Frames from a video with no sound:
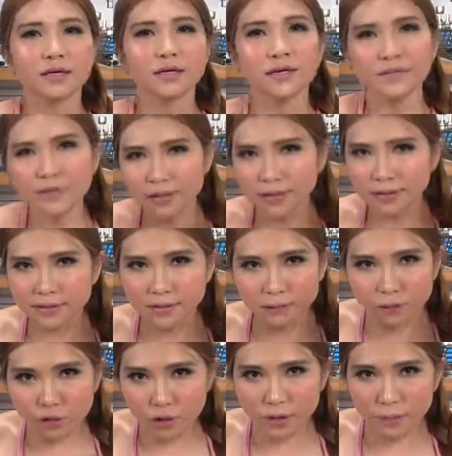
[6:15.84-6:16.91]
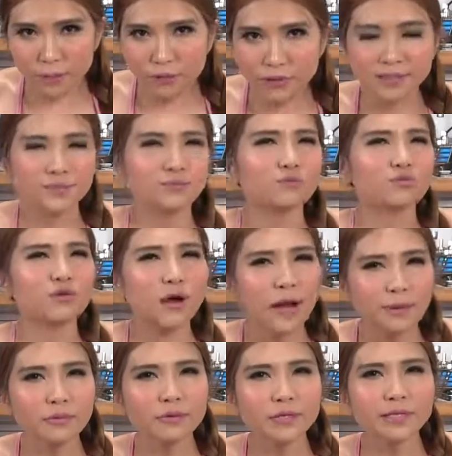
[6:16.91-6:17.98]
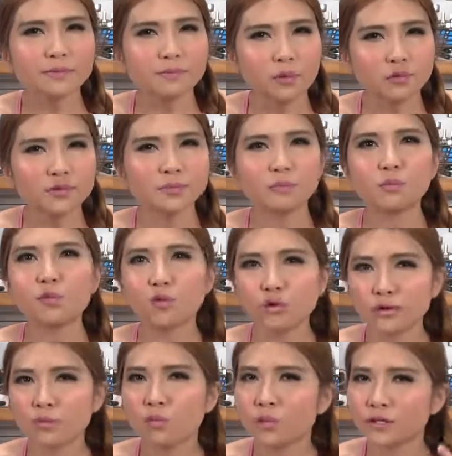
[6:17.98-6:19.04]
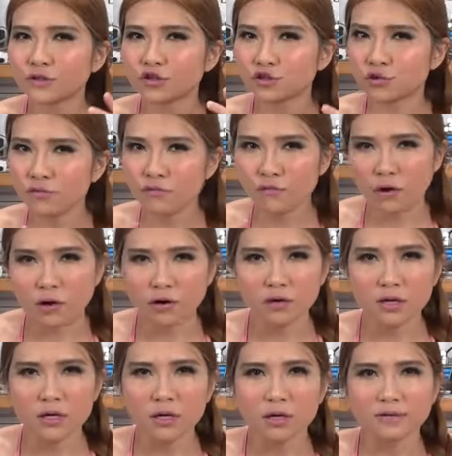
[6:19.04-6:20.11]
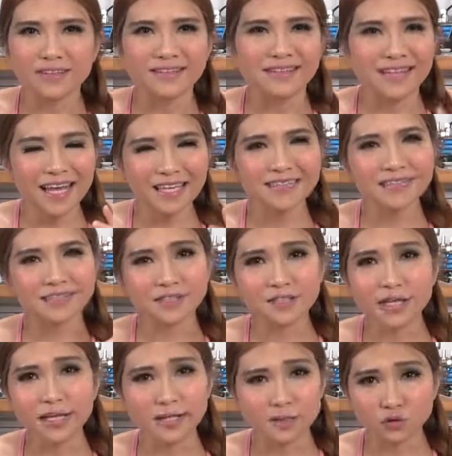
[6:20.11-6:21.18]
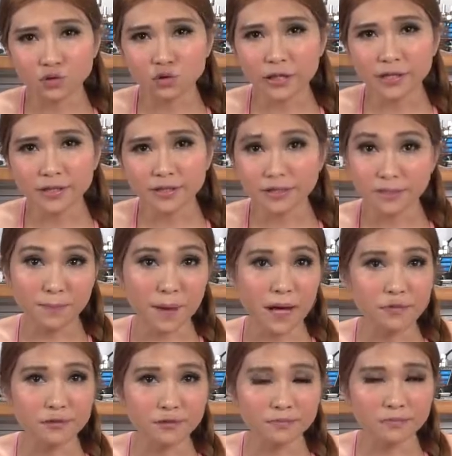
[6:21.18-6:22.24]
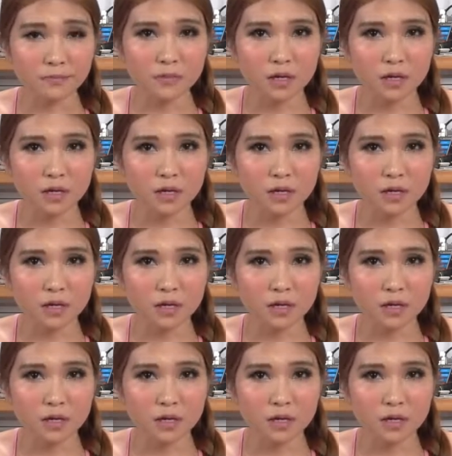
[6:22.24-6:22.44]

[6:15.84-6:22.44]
Keeping this affordable is probably the most important one so far. The next design constraint is power.